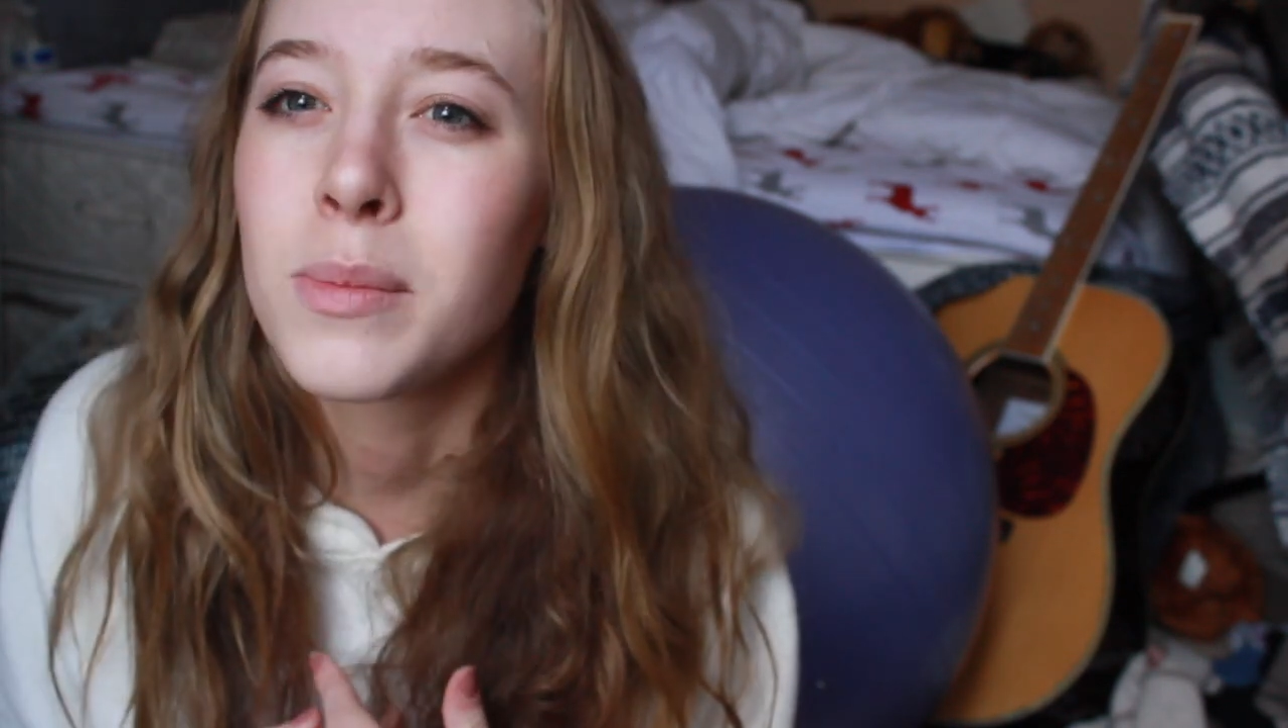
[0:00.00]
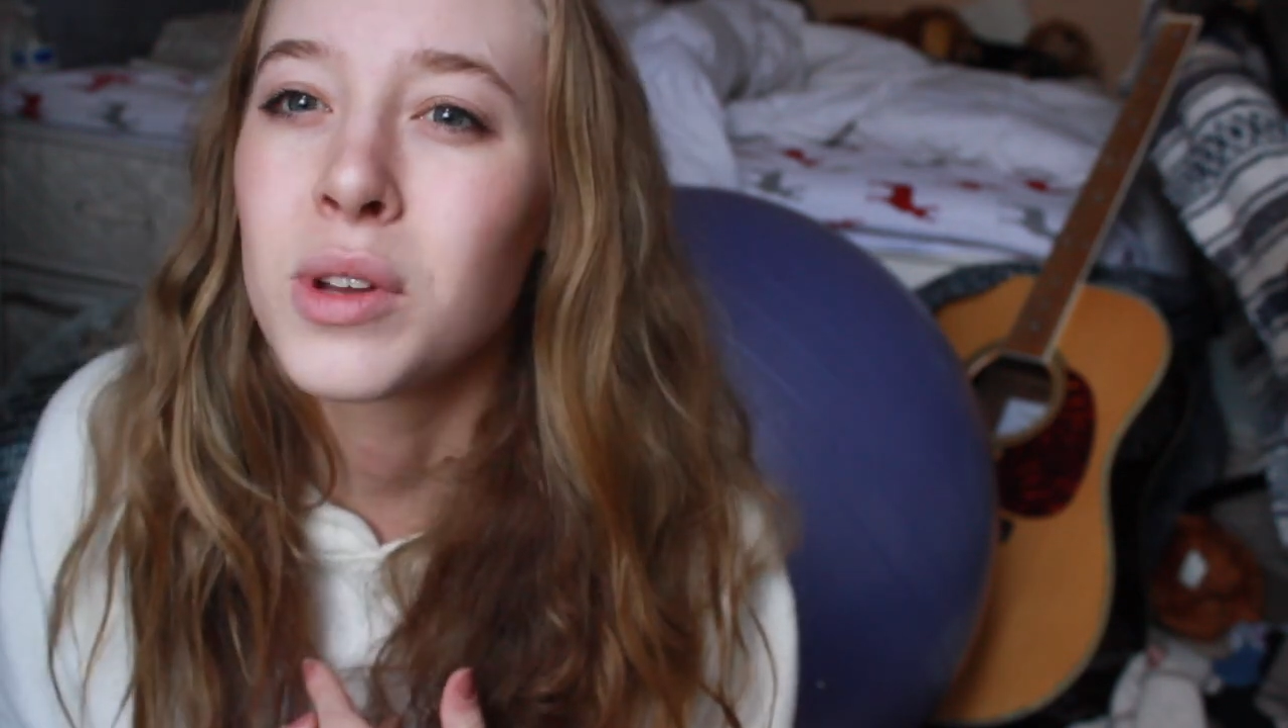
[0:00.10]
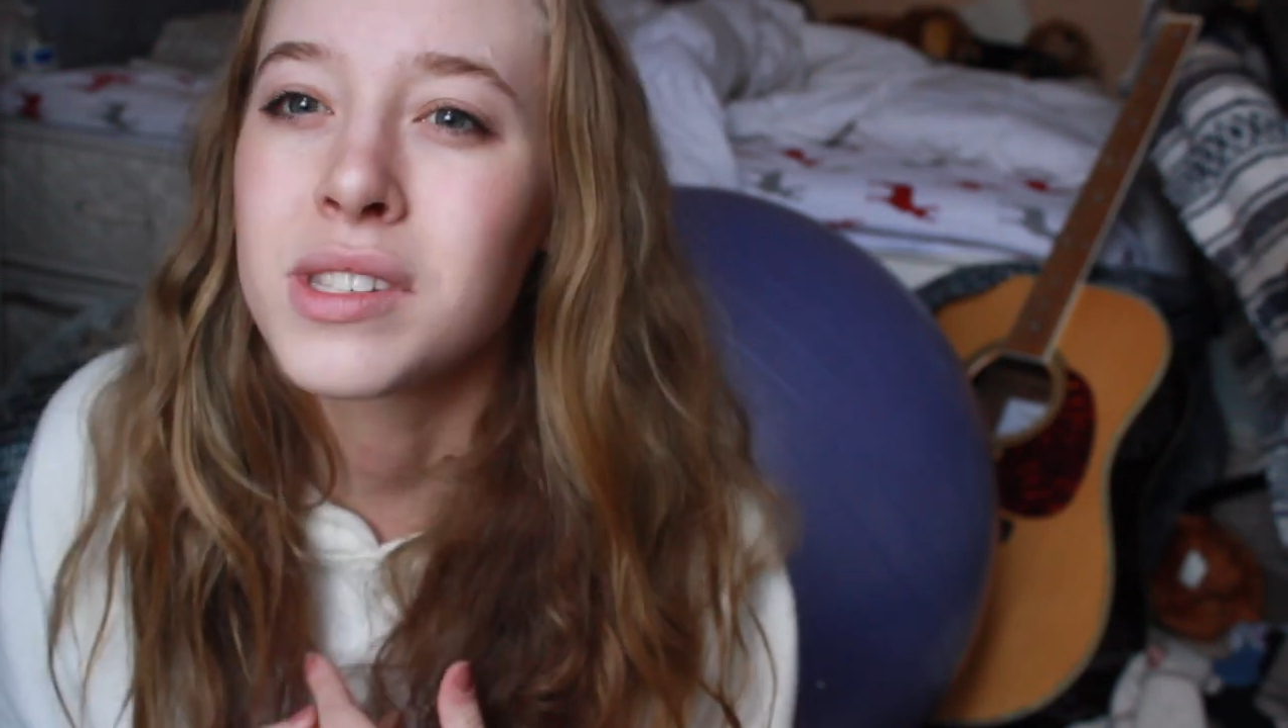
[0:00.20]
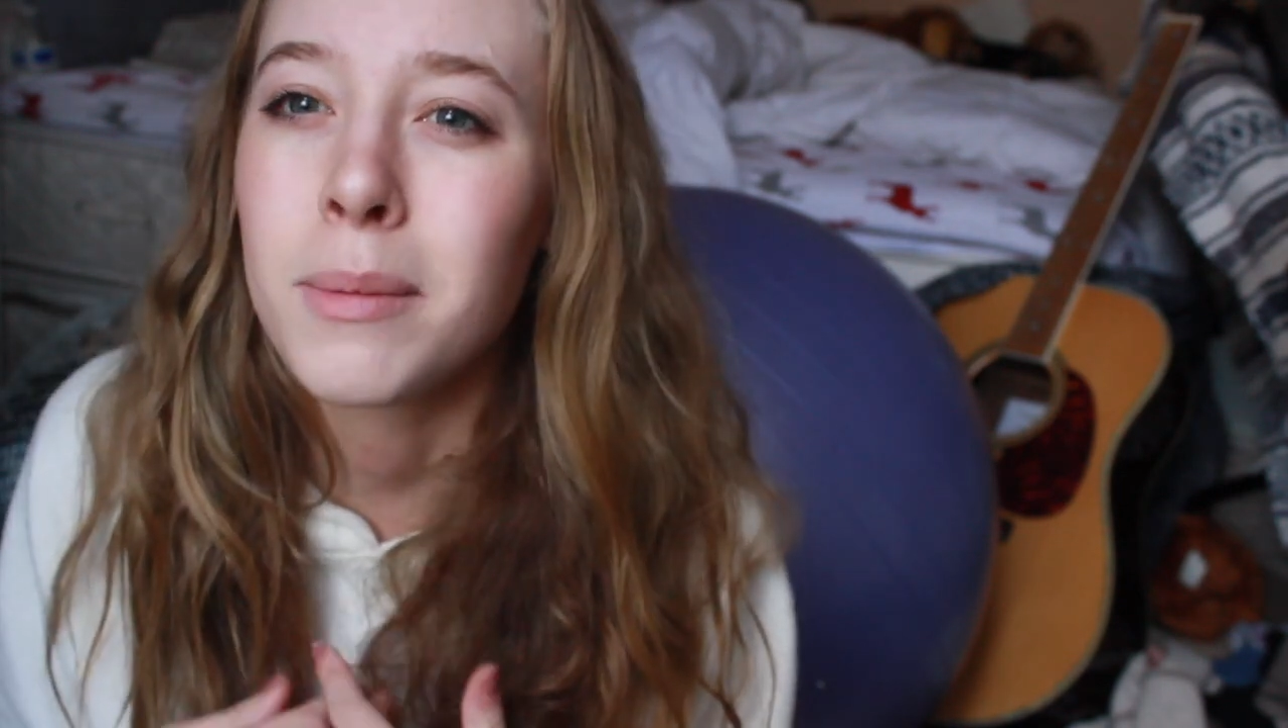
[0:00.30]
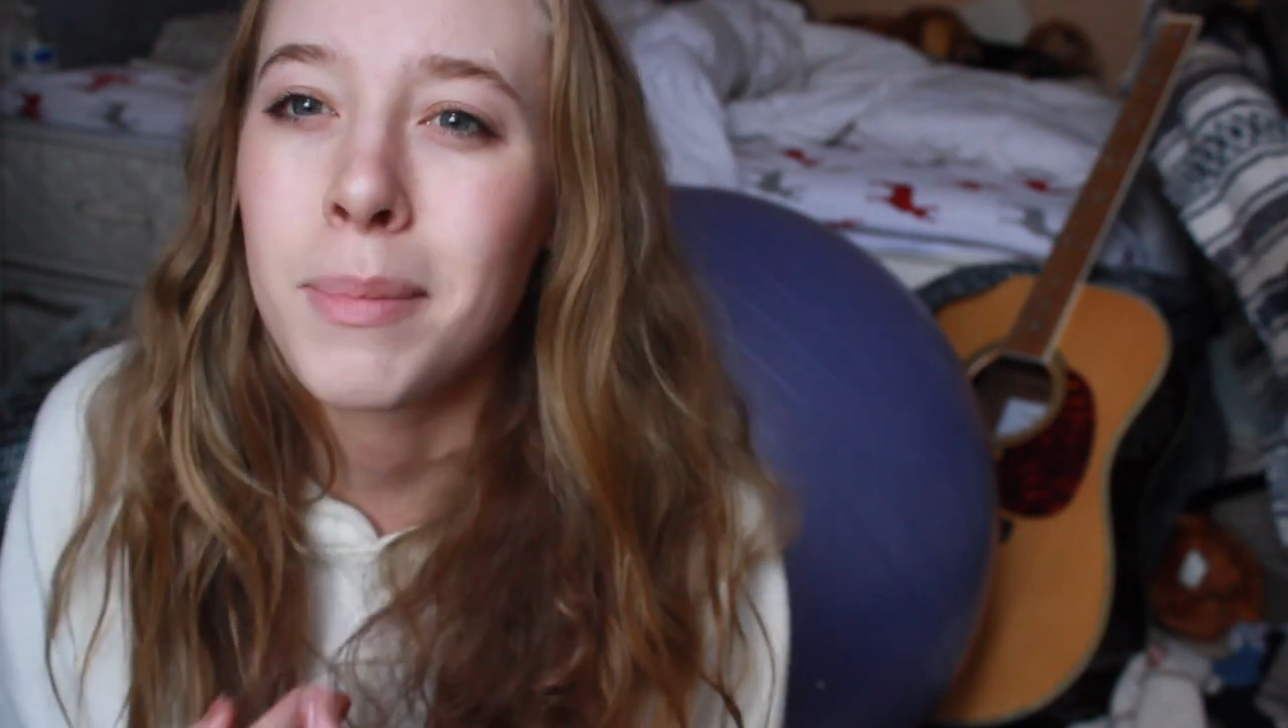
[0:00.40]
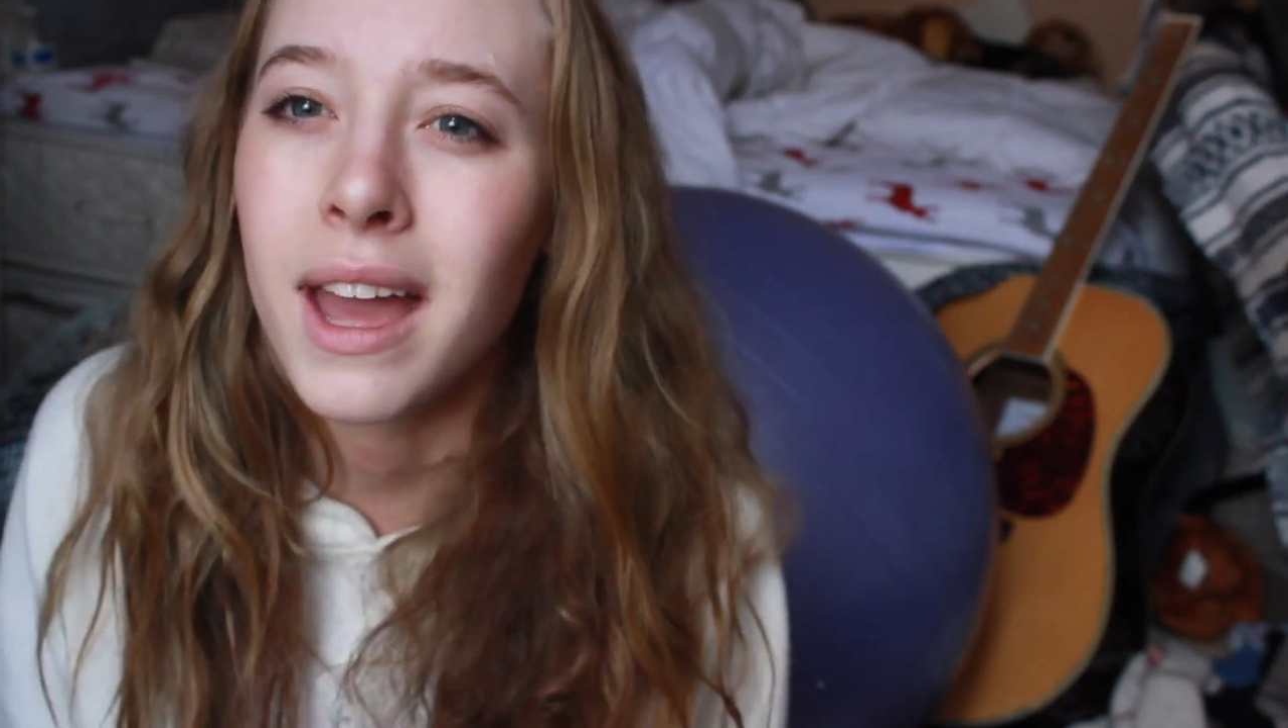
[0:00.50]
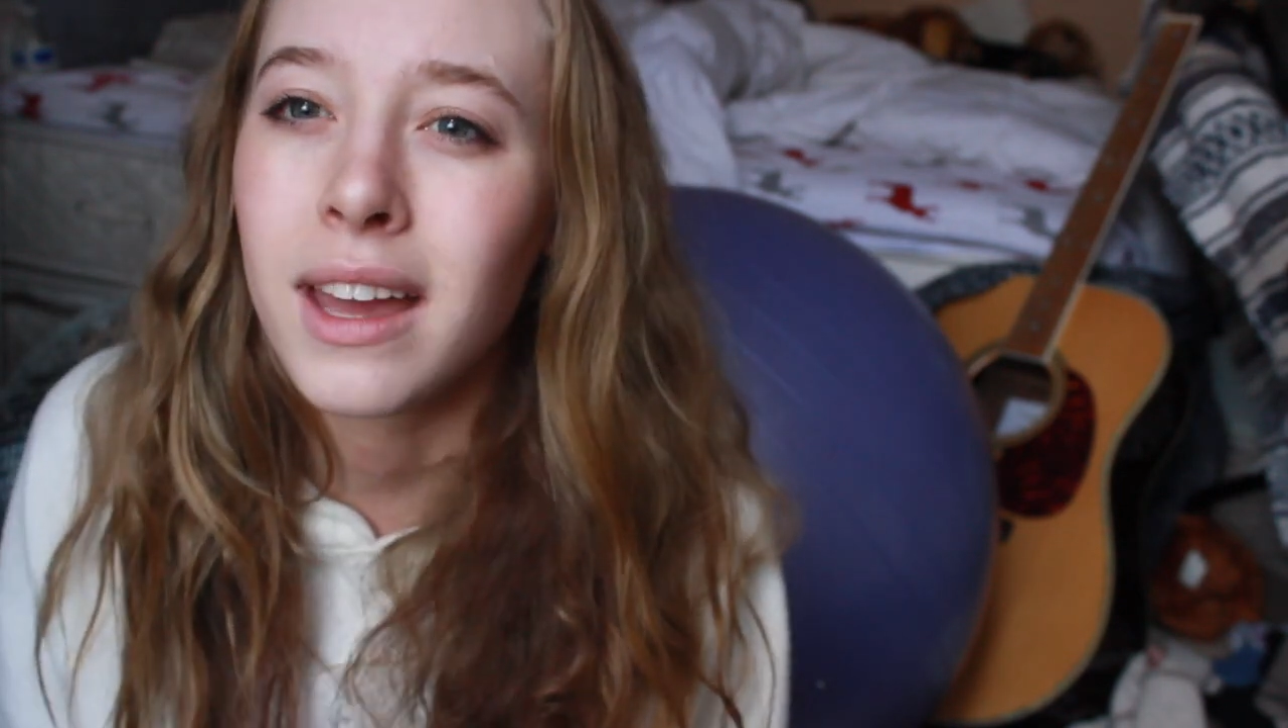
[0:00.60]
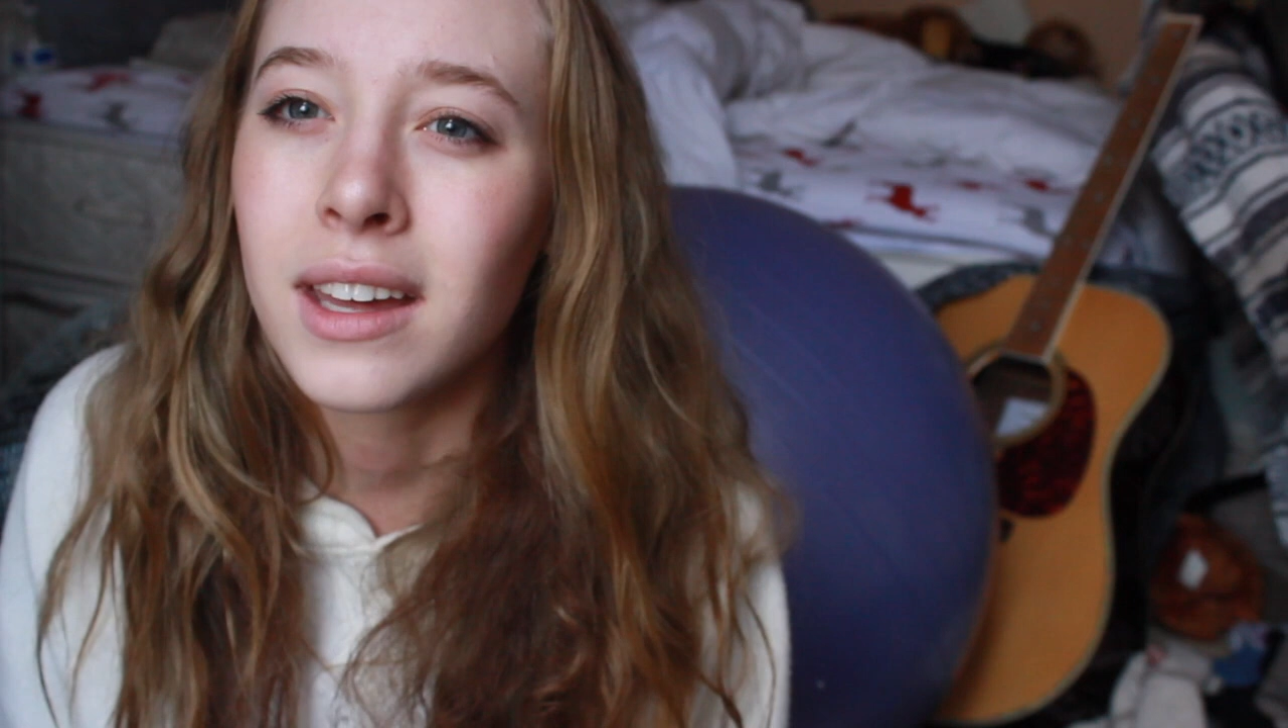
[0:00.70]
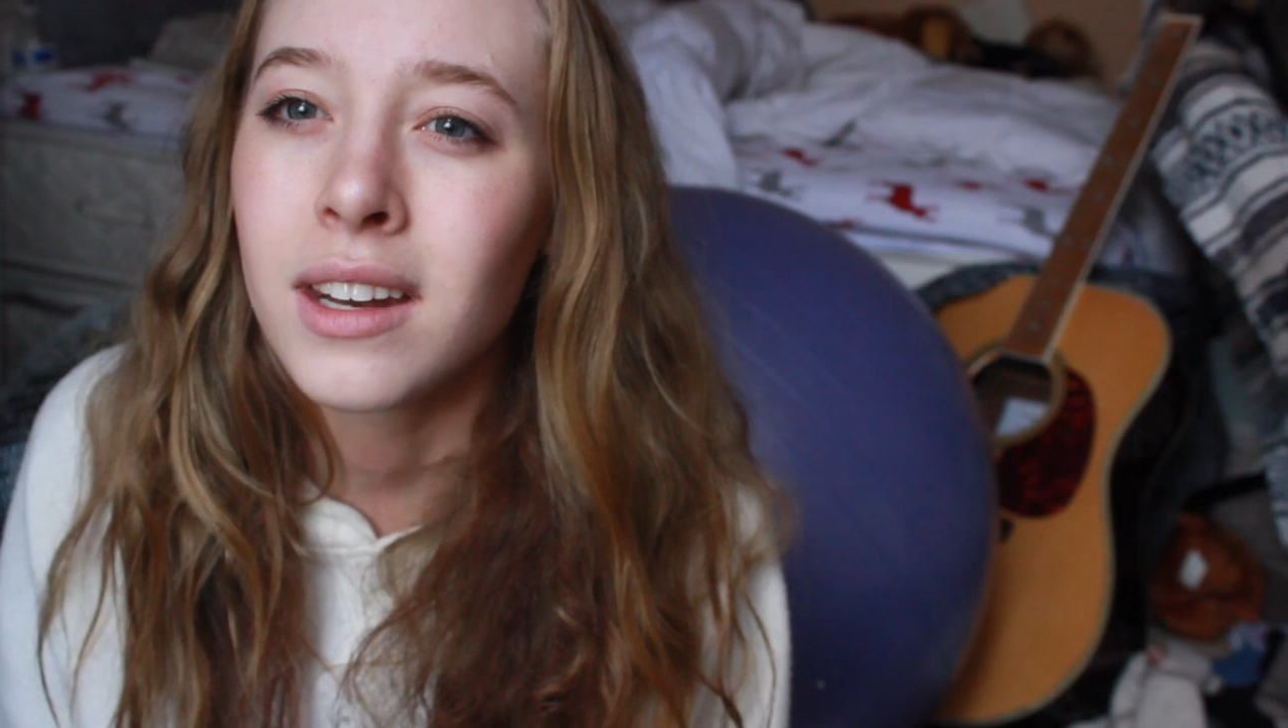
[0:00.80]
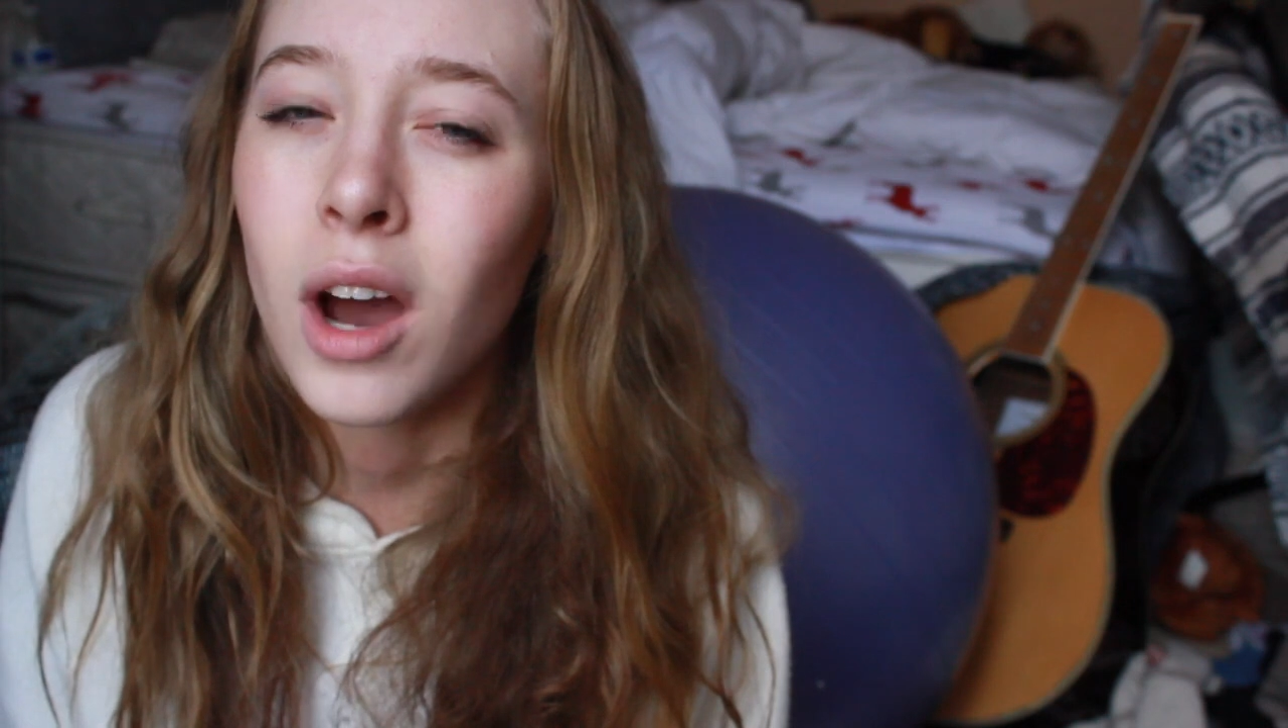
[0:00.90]
smells like
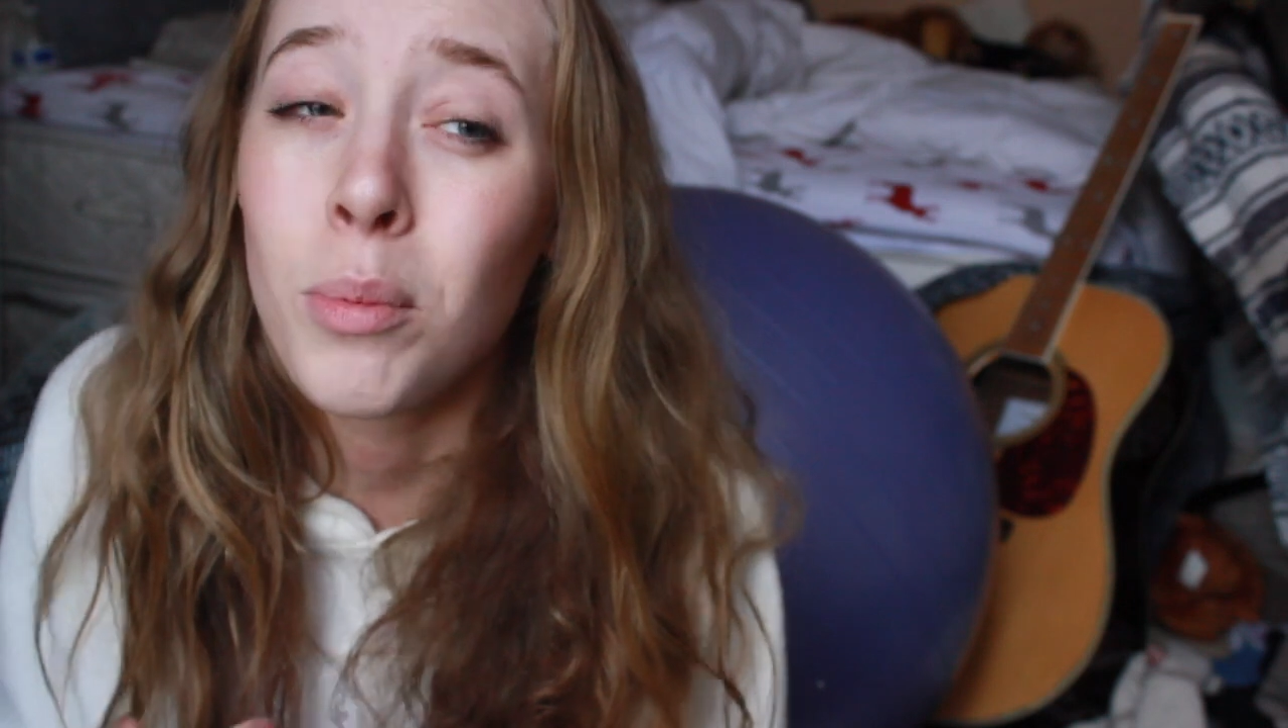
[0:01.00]
bacon,